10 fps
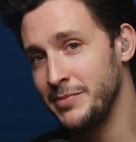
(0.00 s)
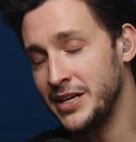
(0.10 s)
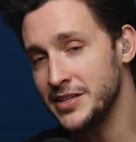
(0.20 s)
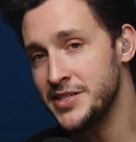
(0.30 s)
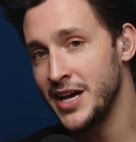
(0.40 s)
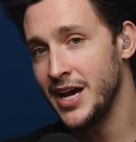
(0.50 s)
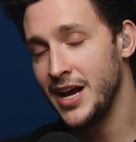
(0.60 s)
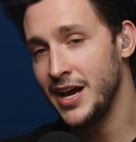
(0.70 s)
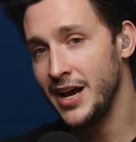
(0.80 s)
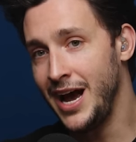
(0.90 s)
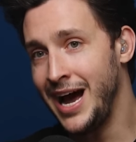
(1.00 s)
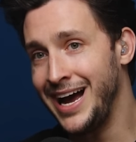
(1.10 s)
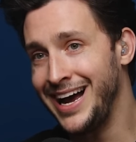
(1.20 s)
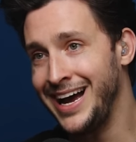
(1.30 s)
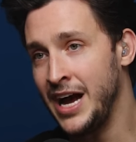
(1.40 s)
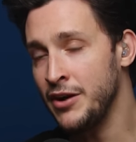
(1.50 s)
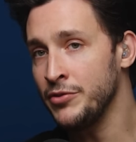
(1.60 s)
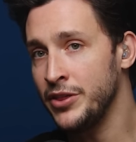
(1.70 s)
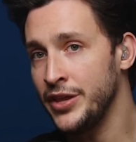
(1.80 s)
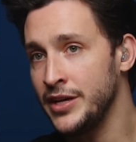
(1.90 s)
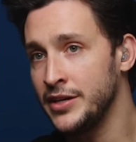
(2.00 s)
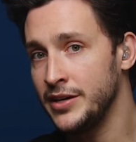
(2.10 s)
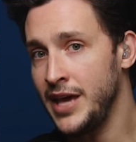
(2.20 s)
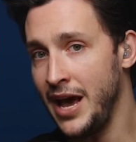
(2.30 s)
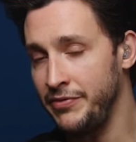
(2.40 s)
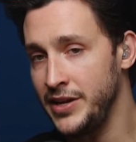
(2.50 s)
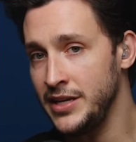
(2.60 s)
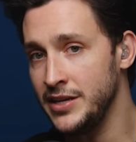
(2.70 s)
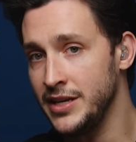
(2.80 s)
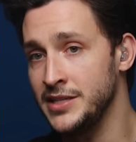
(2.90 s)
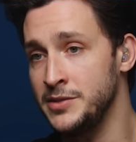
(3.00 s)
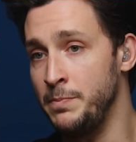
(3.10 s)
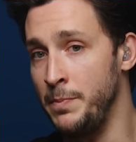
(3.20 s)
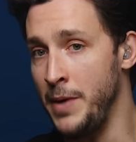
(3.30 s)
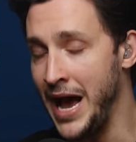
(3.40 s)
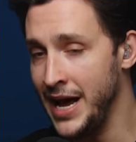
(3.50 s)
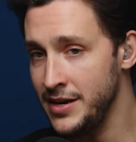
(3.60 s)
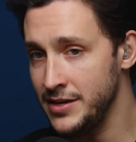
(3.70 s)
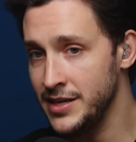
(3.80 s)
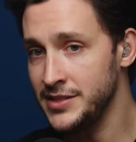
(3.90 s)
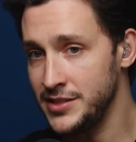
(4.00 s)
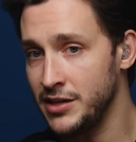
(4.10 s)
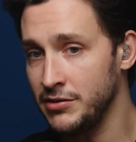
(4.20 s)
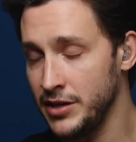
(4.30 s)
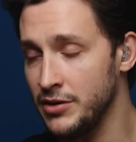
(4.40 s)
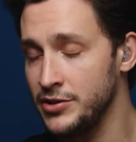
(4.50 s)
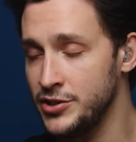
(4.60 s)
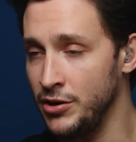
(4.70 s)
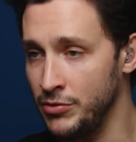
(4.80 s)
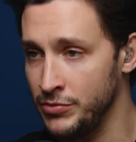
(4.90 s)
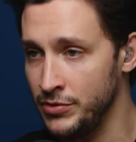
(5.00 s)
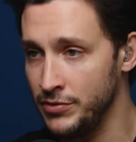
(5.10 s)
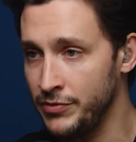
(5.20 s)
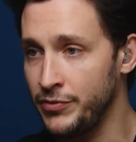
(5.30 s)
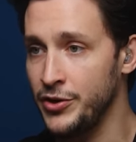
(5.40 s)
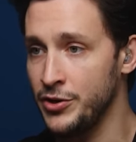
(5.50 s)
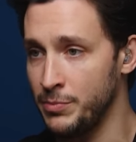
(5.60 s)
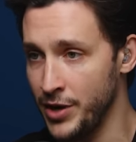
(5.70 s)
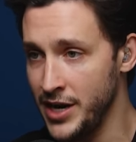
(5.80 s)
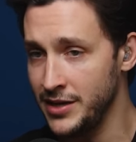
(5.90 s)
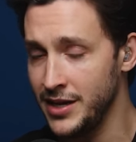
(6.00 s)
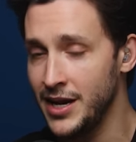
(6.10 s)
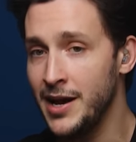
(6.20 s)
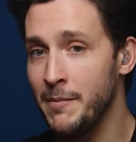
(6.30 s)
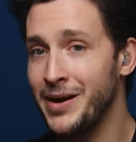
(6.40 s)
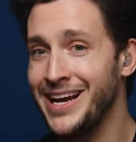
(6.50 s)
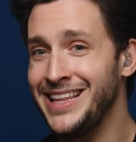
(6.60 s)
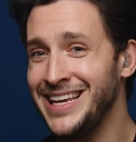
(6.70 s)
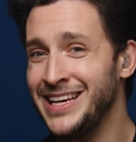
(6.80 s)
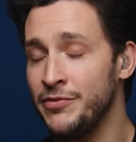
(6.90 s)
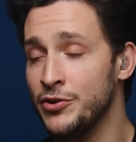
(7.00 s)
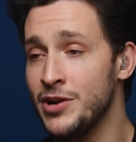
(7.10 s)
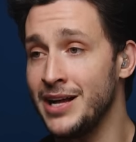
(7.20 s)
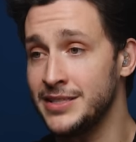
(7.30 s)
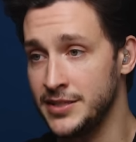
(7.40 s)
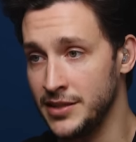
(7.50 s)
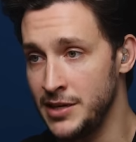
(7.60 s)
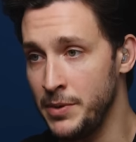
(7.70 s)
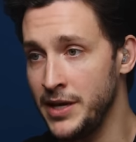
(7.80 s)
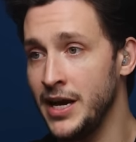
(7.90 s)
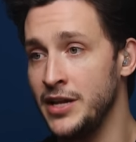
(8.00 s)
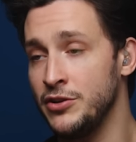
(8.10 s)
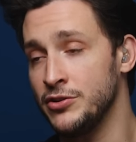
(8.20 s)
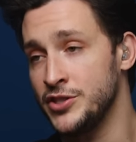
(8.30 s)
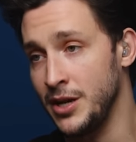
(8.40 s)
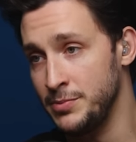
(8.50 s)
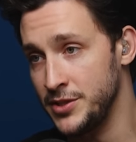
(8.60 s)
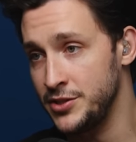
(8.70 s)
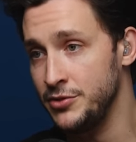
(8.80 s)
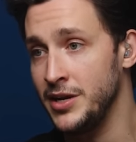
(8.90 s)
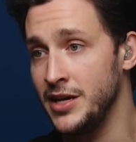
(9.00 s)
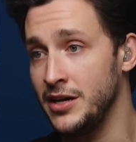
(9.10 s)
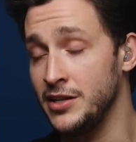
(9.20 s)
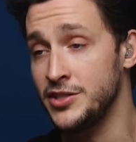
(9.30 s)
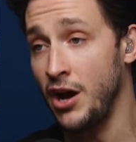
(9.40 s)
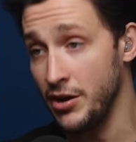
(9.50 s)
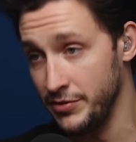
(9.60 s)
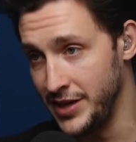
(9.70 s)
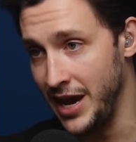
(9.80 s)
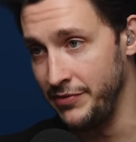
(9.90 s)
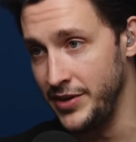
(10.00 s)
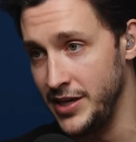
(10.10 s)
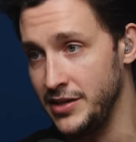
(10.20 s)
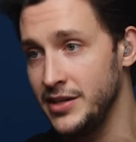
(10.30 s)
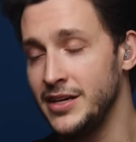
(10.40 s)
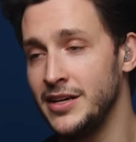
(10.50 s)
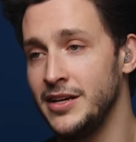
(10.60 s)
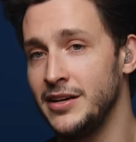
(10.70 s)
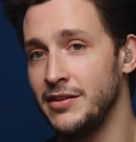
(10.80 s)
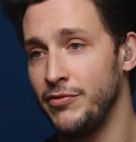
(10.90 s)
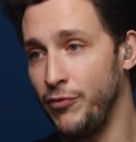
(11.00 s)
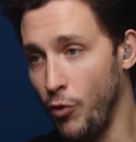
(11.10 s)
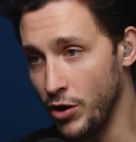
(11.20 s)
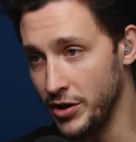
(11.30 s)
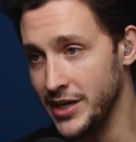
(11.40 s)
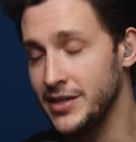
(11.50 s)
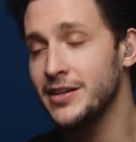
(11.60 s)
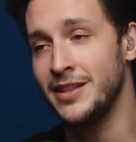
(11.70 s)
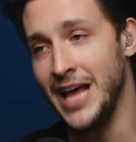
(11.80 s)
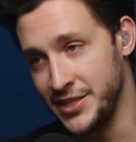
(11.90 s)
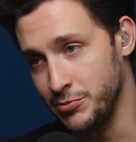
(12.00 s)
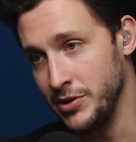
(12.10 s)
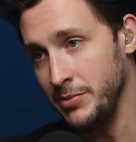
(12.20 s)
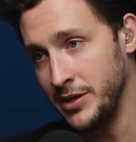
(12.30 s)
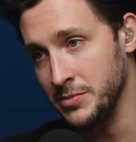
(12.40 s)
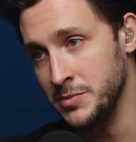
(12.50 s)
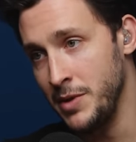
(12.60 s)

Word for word: because I, I don't think caffeine is bad necessarily on its own for your brain. But I think if you're not sleeping and you're substituting a ton of caffeine for it, that's when it becomes